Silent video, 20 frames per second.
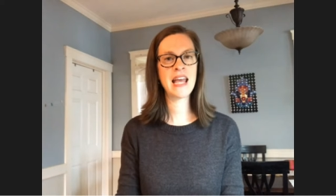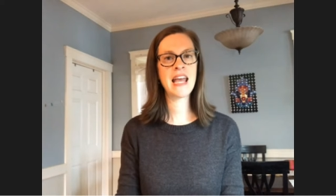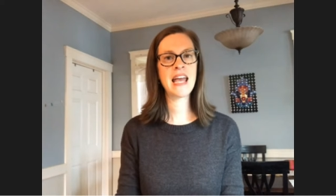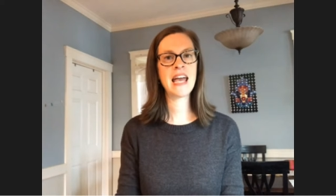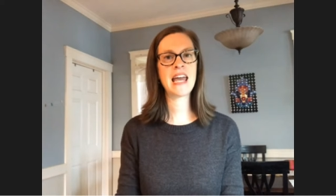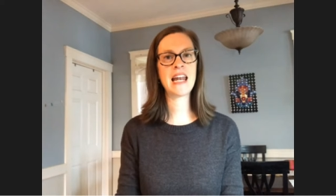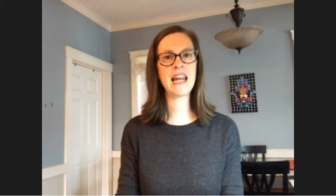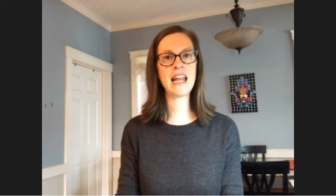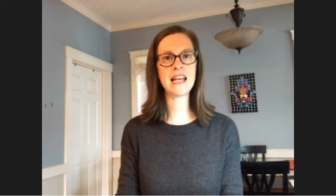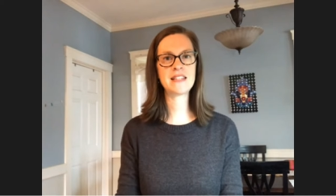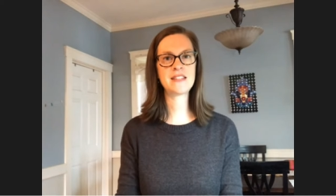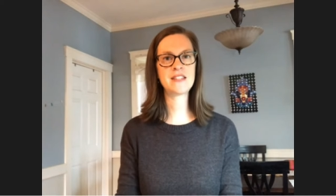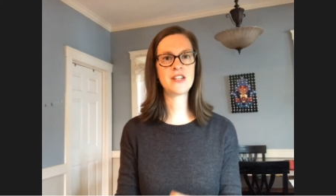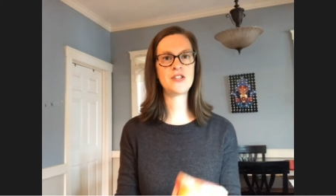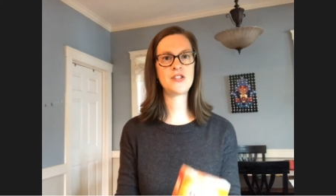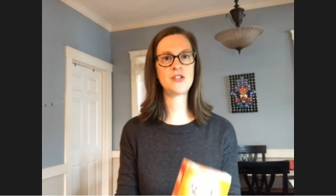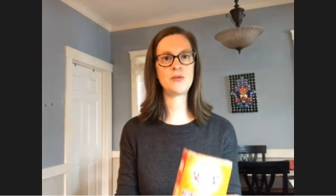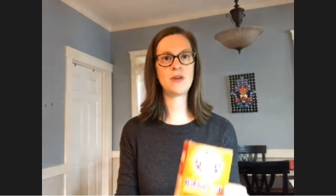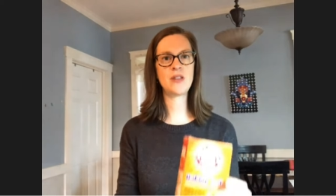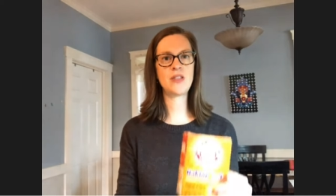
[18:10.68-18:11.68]
And it has to
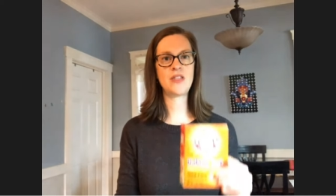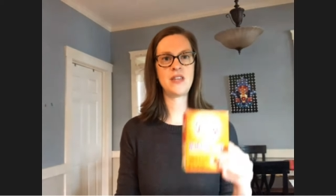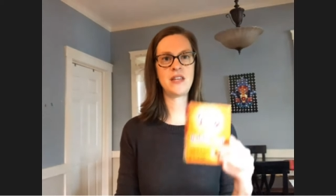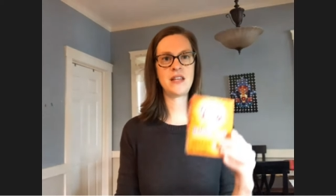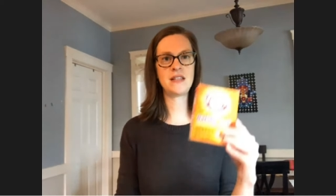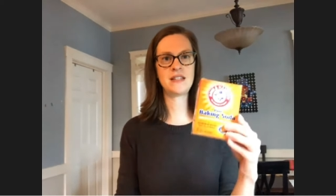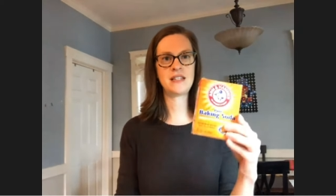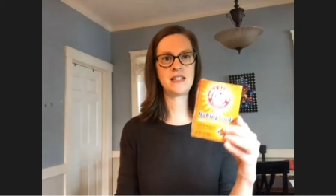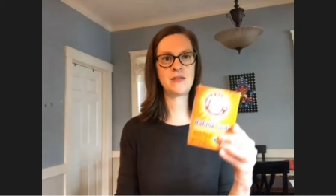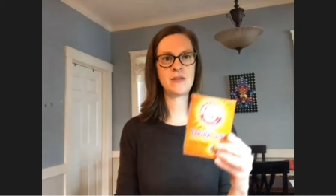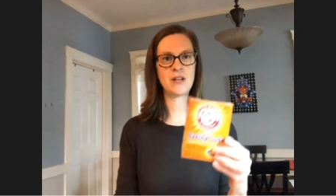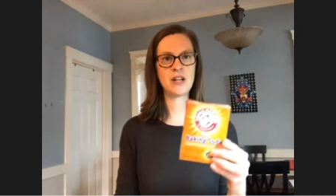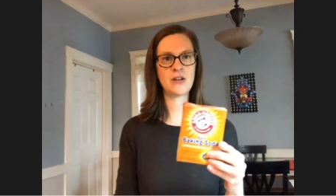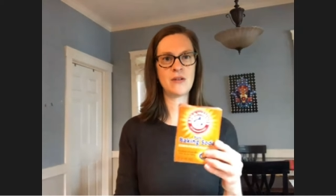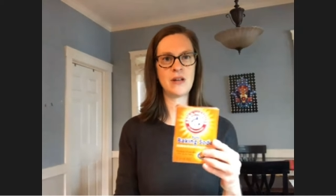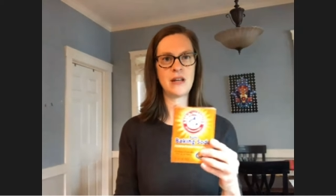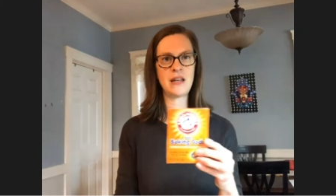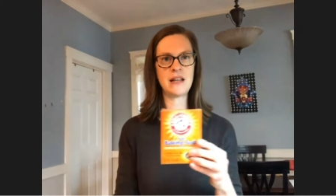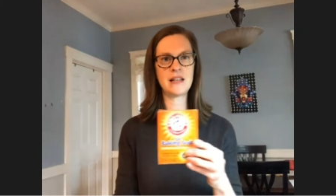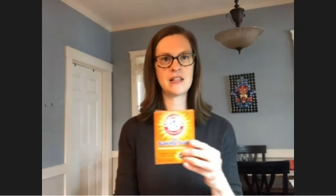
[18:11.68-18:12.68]
do with these two
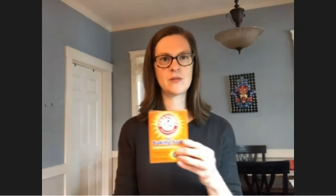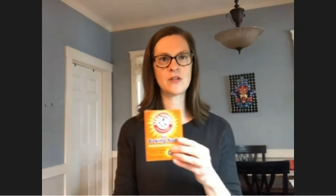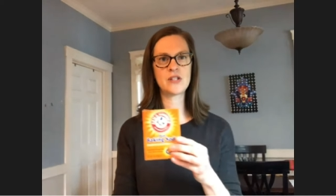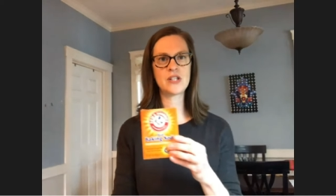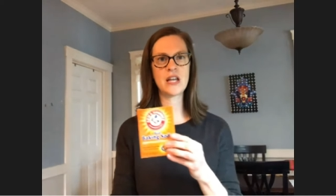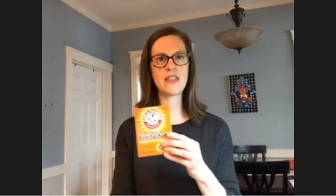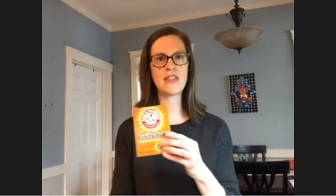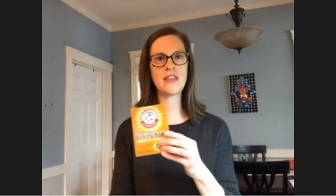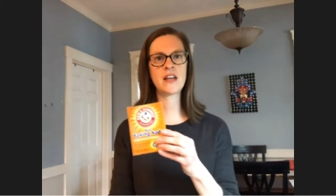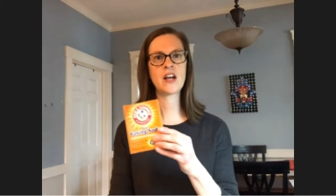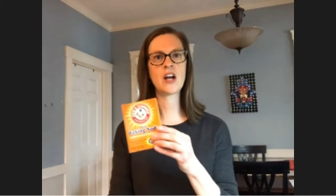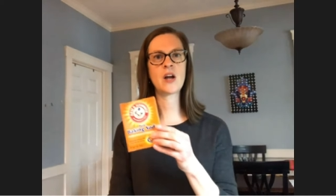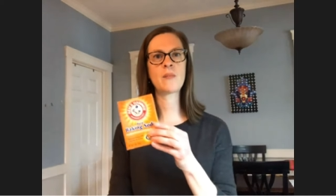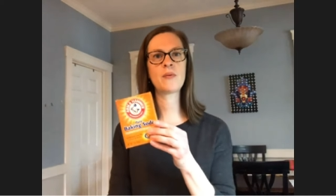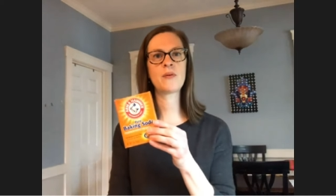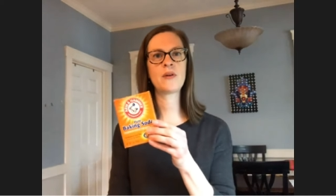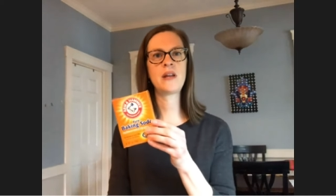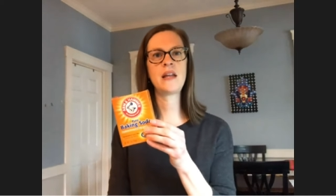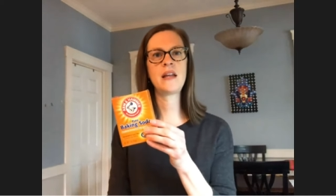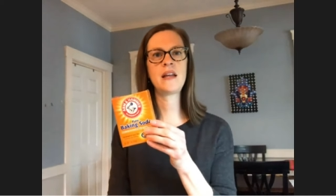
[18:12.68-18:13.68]
ingredients, which I think are
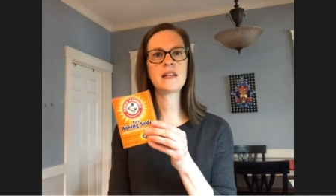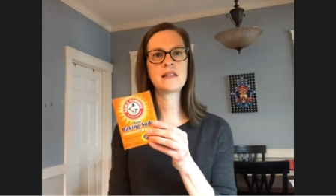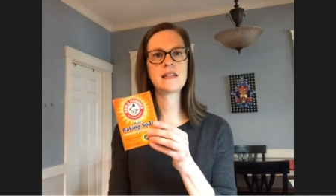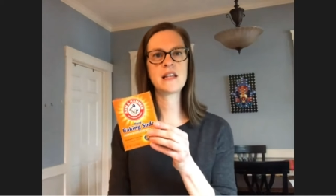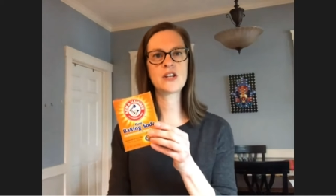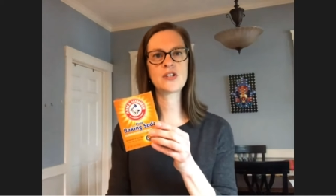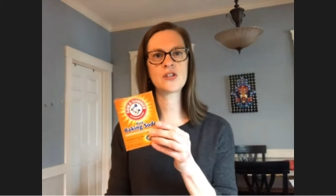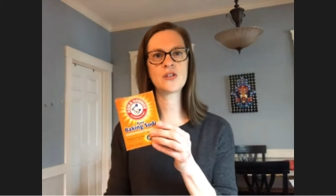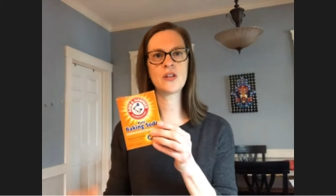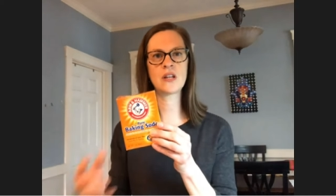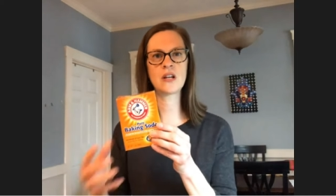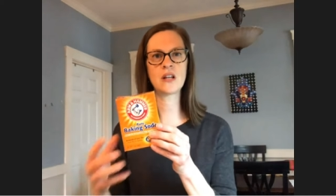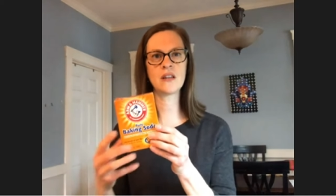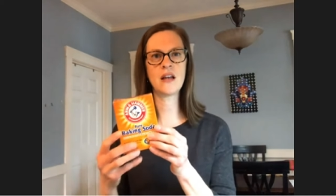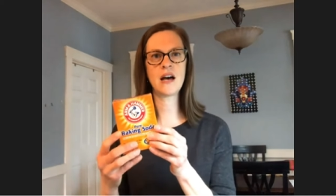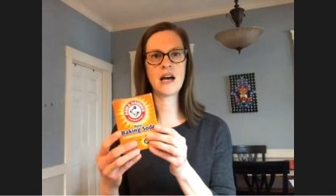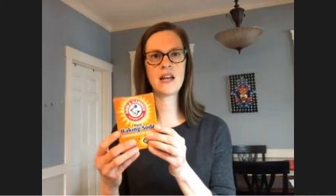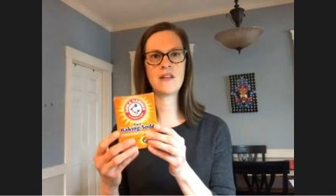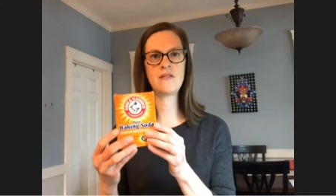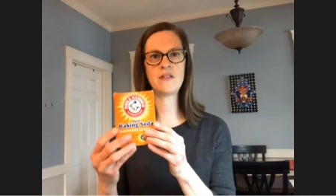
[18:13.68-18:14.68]
pretty essential in a
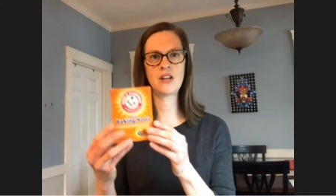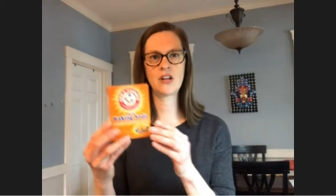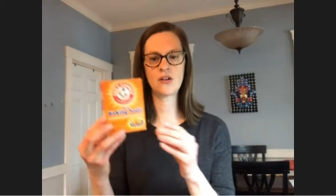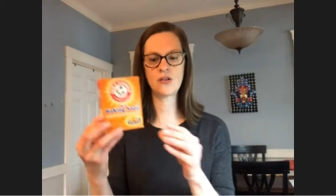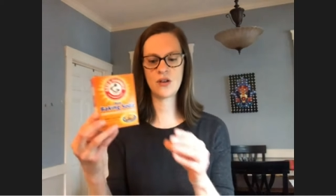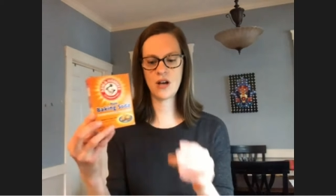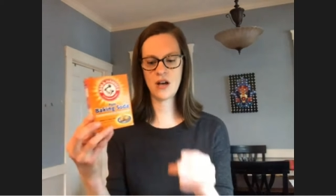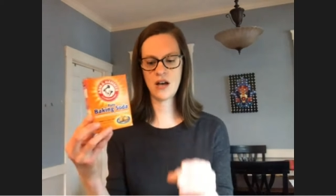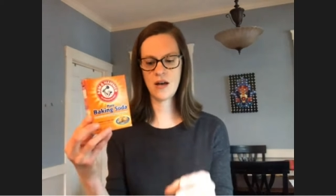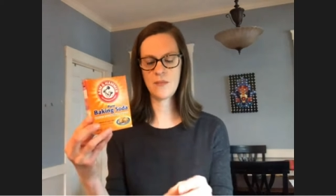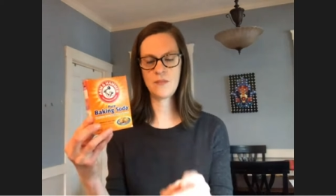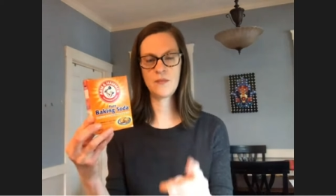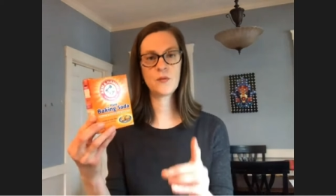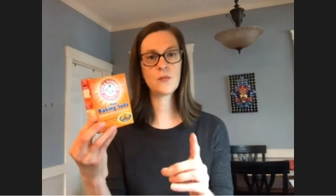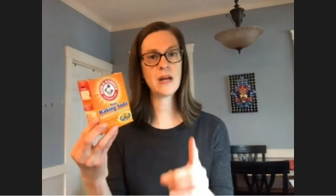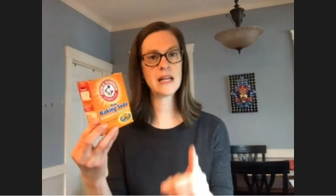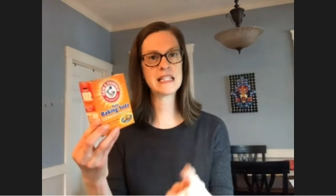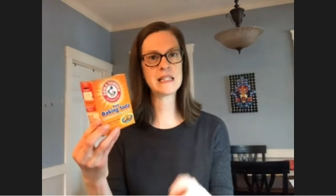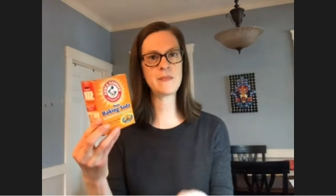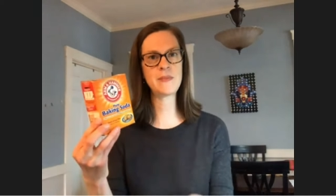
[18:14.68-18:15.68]
lot of um,
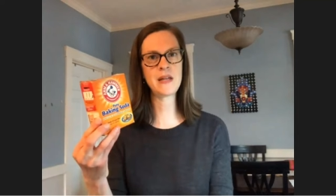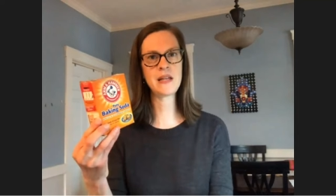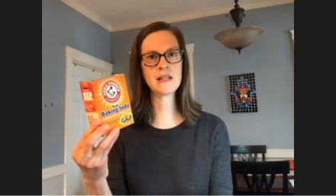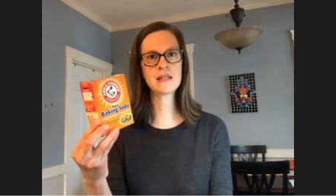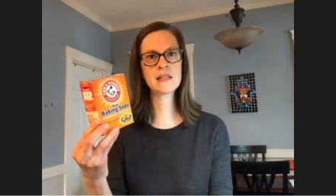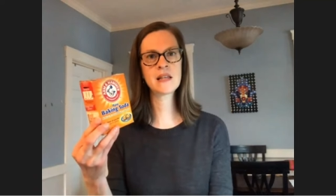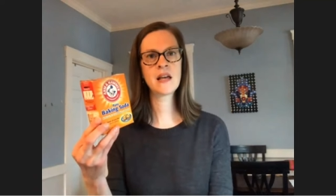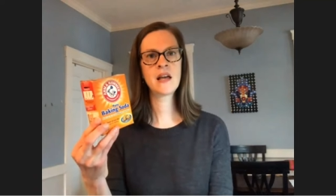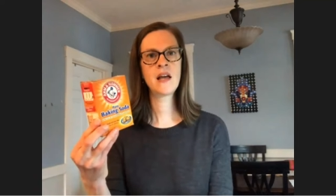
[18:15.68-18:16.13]
recipes.